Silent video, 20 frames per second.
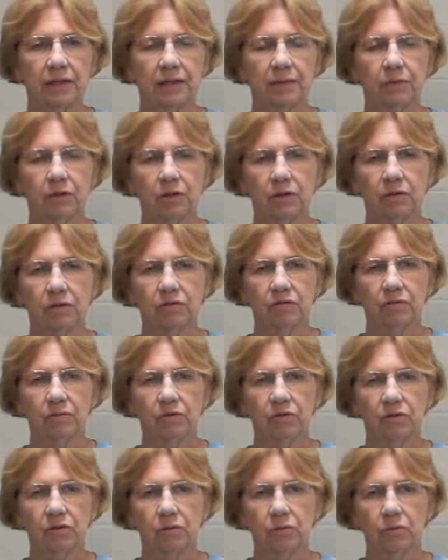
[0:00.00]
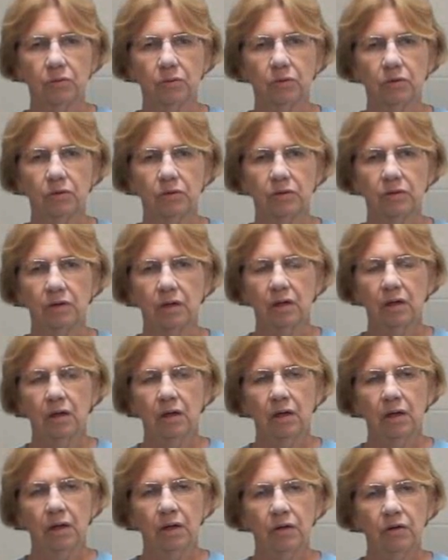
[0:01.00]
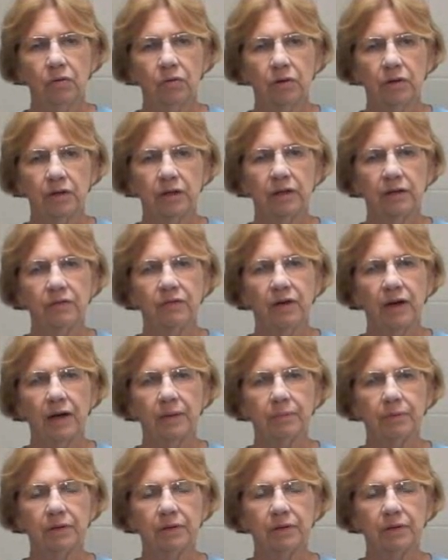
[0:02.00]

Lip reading: chemicals from schools, to identify